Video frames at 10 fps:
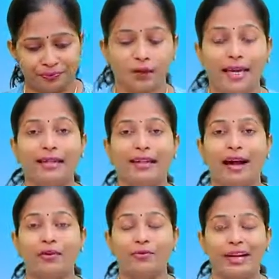Okay,
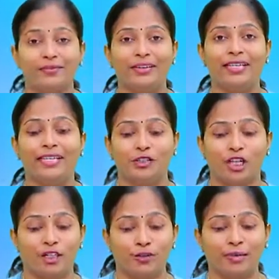now when we
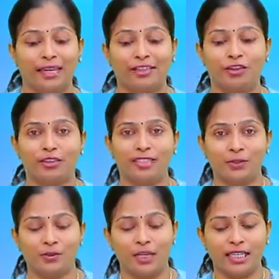try to blend all
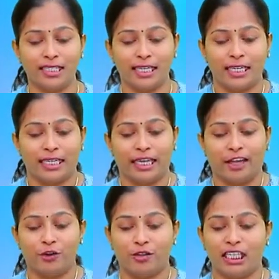these words,
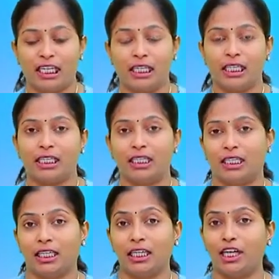can you see
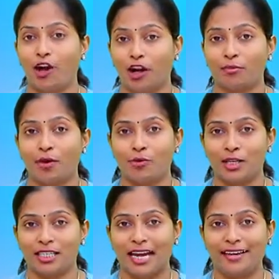a lot more
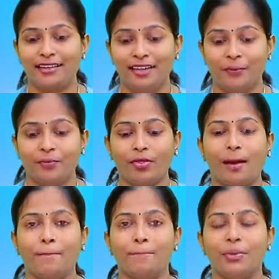words added?
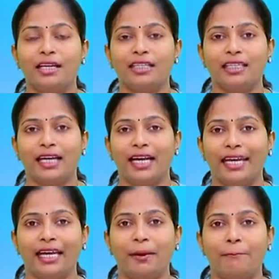P,
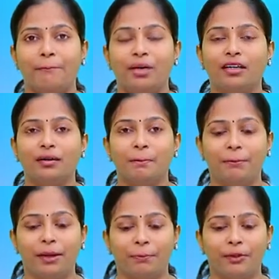E, P,
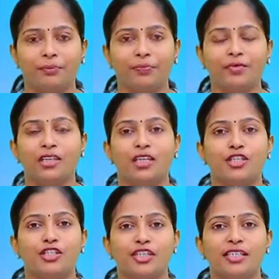pip.
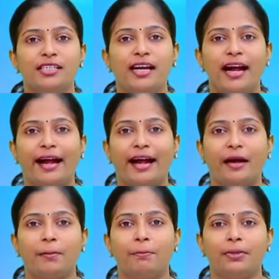T,
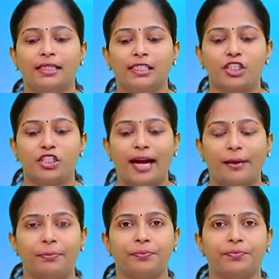A, P,
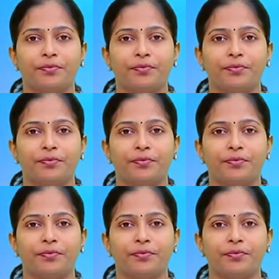tap.